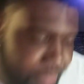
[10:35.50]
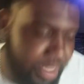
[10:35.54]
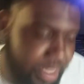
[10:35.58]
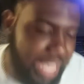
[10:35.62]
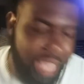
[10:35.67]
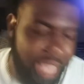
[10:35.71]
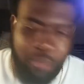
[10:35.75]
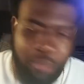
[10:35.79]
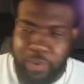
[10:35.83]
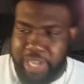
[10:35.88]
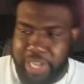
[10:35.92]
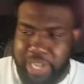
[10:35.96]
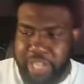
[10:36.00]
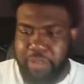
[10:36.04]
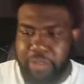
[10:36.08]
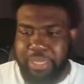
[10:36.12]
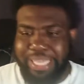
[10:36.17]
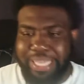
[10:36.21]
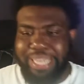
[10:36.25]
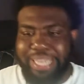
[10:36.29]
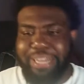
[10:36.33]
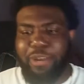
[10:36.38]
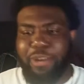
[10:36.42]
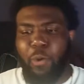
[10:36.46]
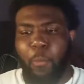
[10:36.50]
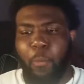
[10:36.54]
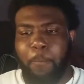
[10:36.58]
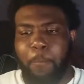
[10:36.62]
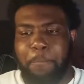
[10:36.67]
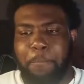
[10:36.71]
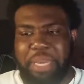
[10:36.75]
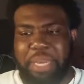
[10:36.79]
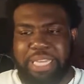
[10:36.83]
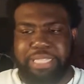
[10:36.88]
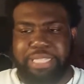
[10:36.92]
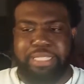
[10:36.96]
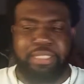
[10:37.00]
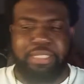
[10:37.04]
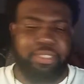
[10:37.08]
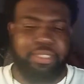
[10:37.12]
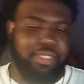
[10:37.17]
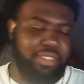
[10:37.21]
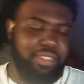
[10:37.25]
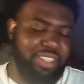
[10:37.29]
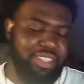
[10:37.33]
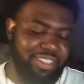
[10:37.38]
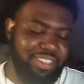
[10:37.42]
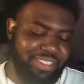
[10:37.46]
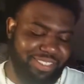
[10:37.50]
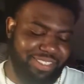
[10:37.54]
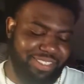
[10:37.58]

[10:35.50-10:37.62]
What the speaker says: and we don't get no bitches.